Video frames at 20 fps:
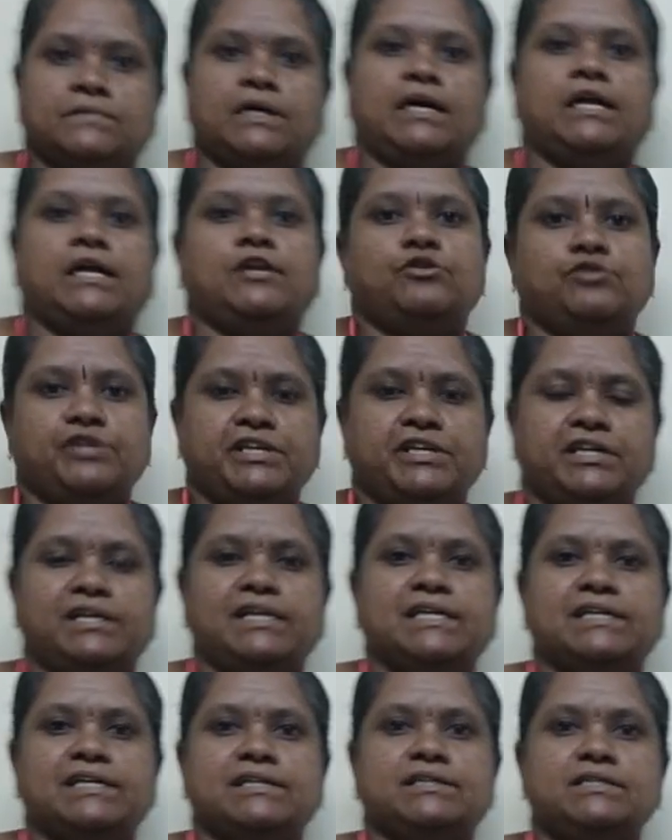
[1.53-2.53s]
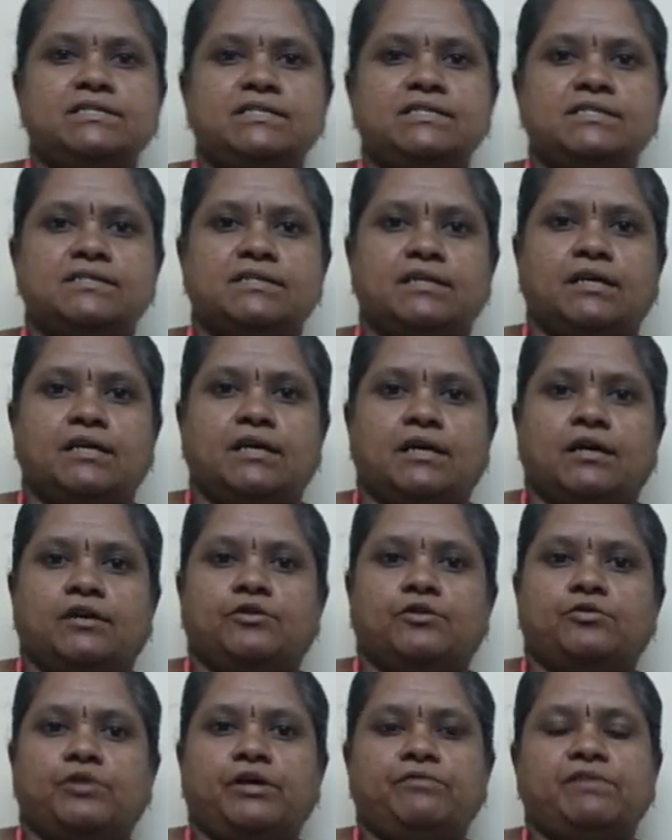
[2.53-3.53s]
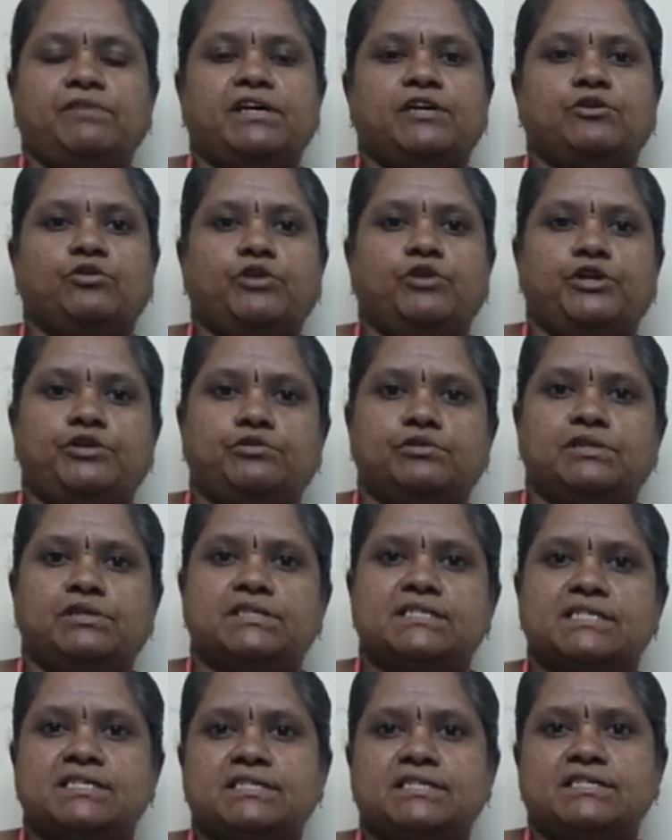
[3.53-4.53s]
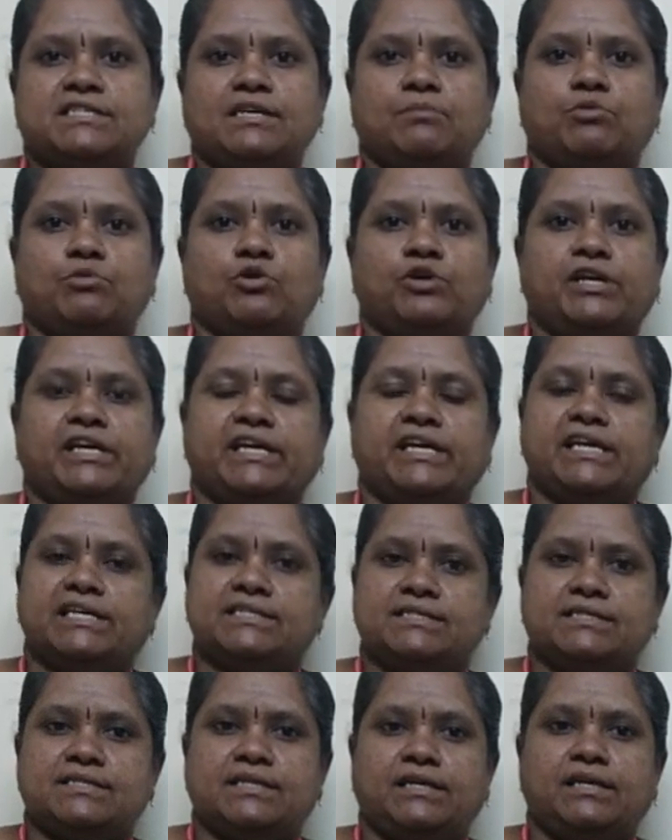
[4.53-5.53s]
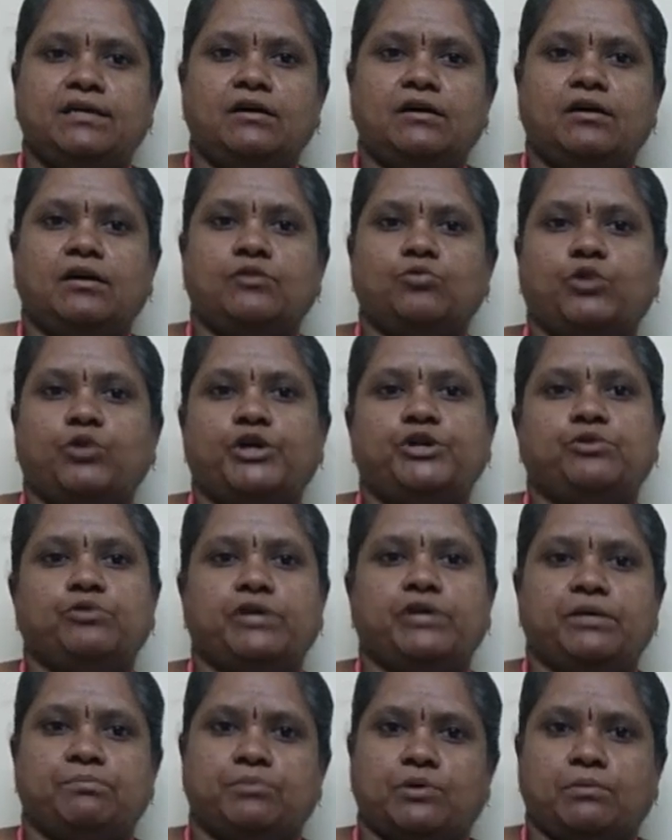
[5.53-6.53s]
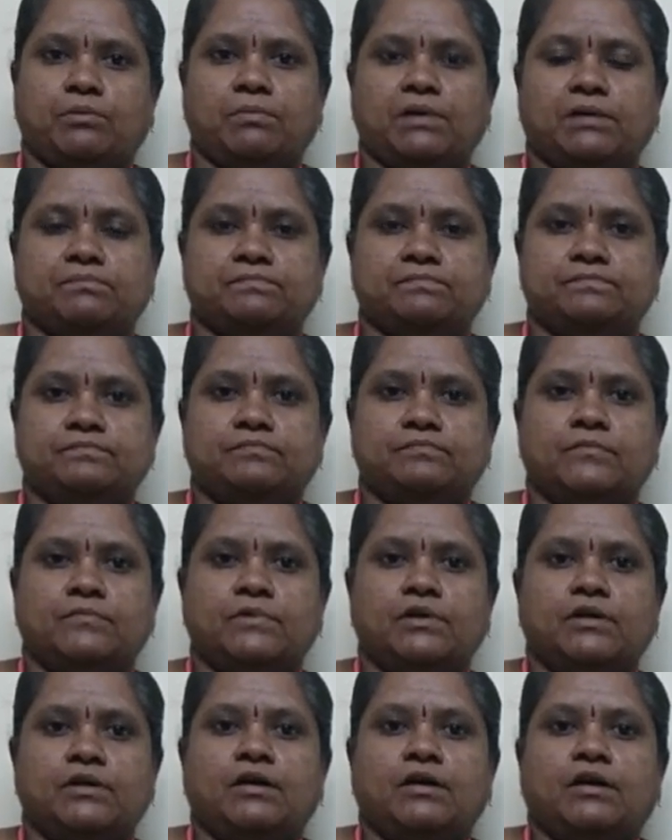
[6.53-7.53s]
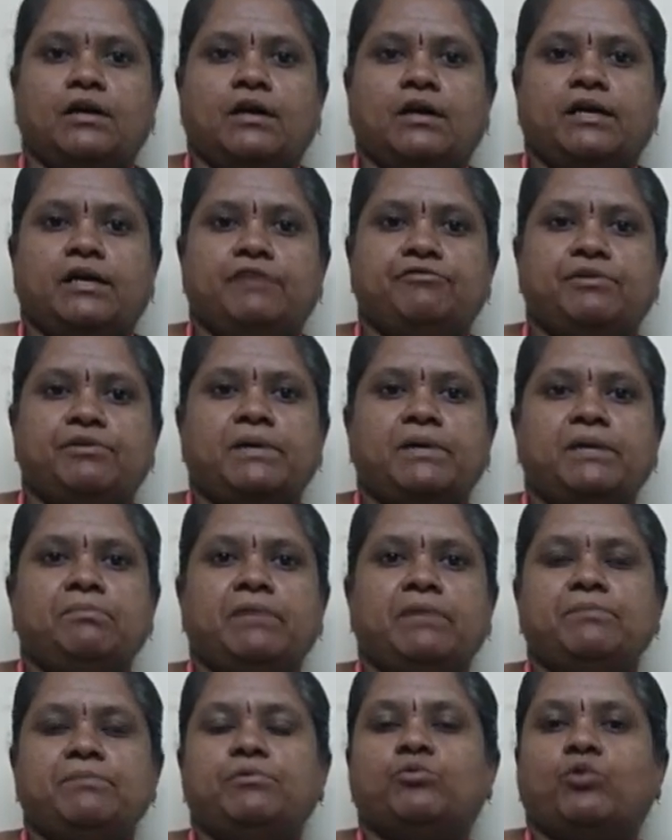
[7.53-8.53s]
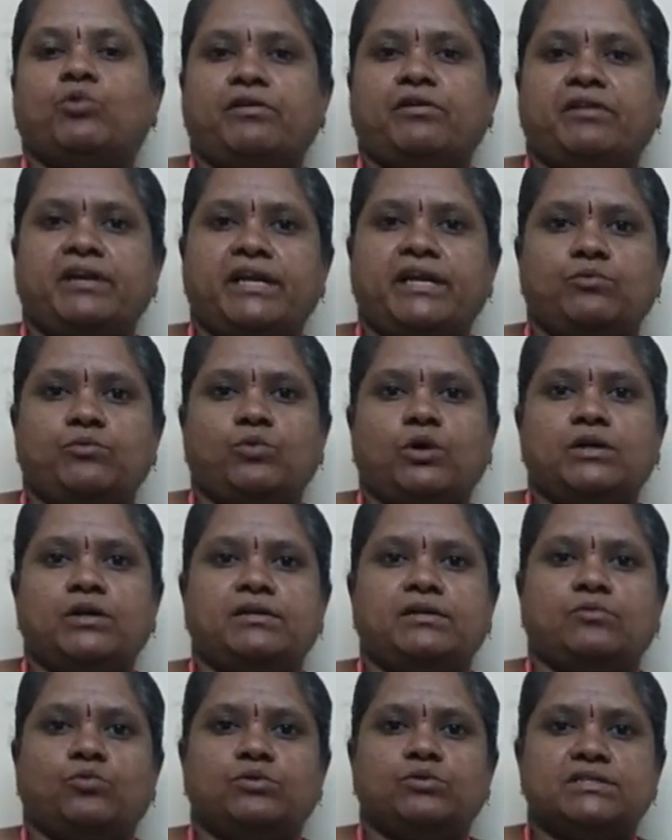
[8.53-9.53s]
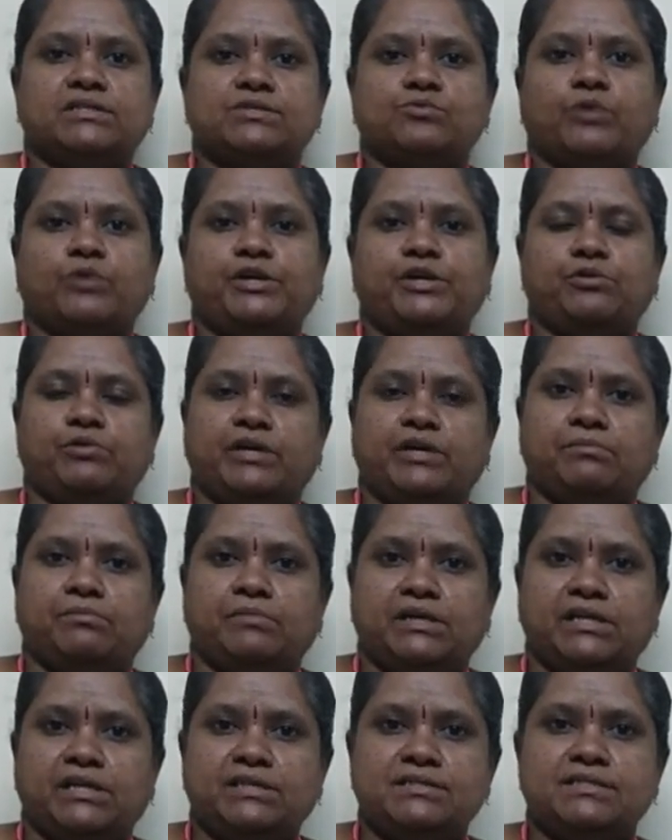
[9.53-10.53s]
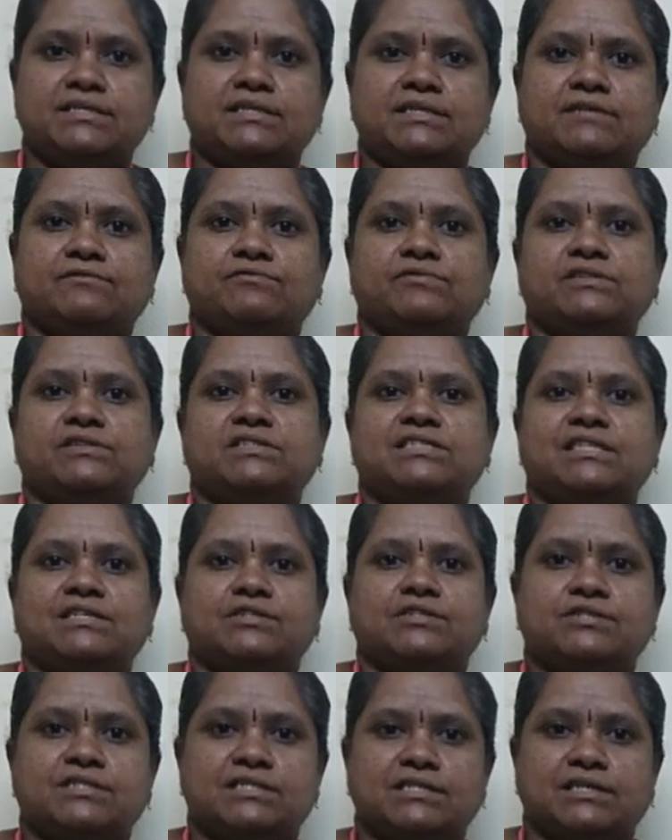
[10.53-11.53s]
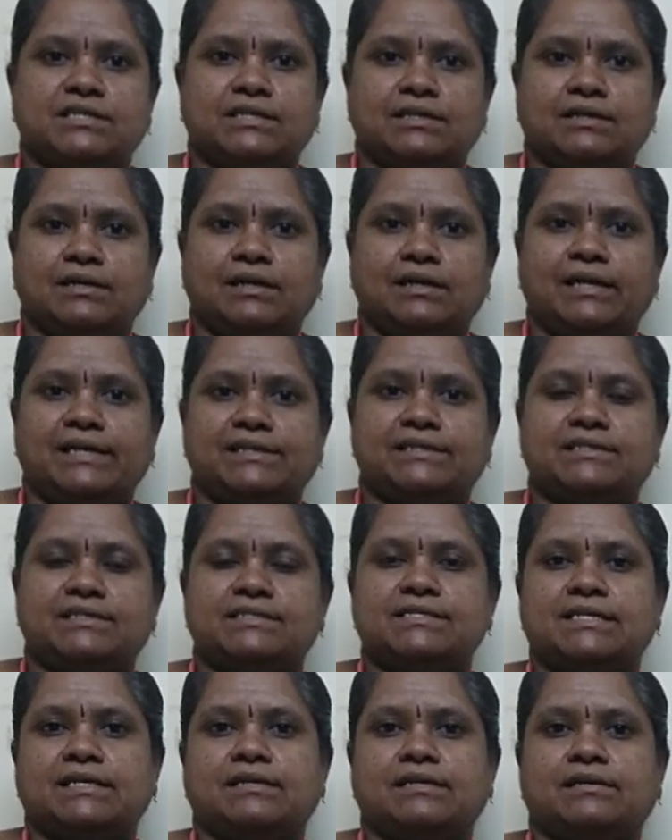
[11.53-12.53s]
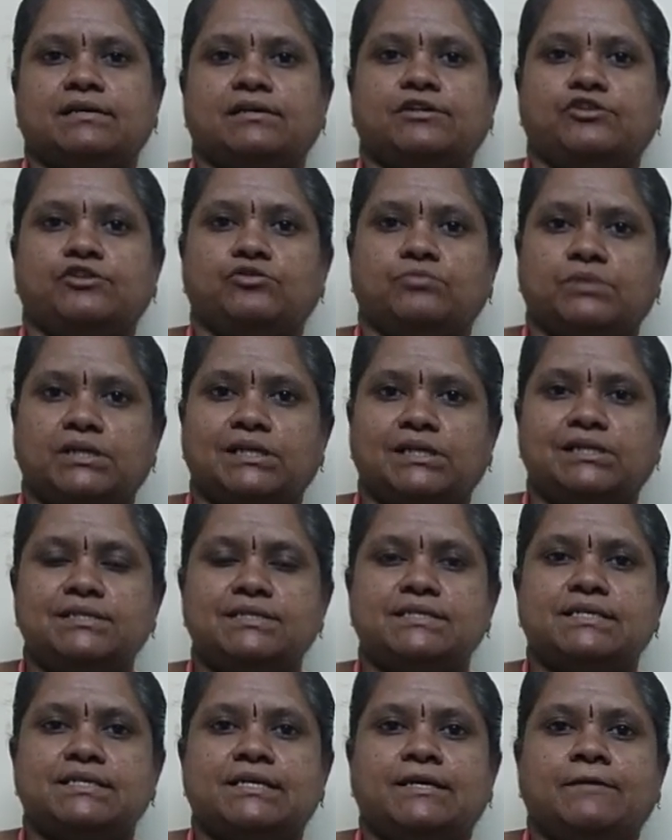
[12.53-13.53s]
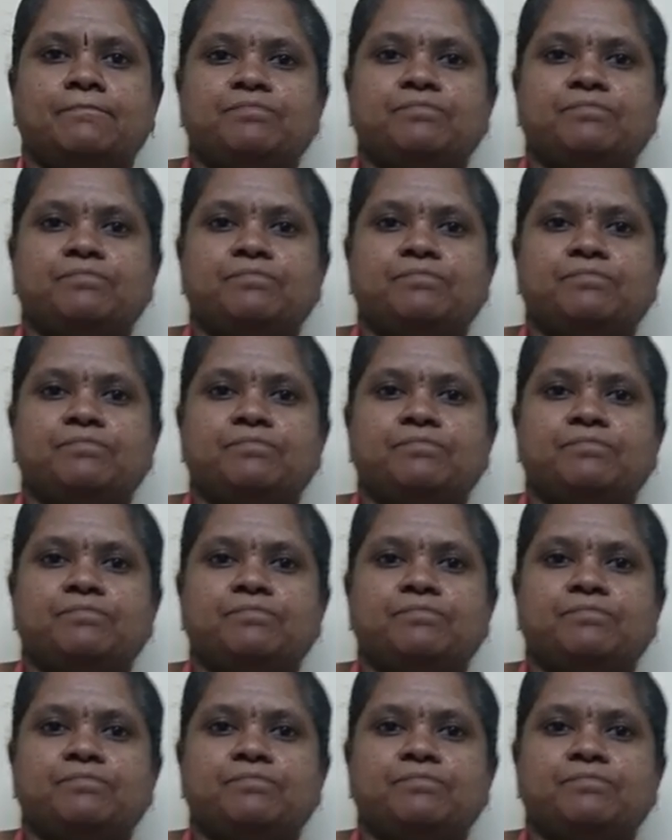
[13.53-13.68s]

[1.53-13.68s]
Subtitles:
Hello dear learners. Today we are going to discuss about a case study on Y2K problem. Everybody might be wondering what this Y2K means with just letters and numerals.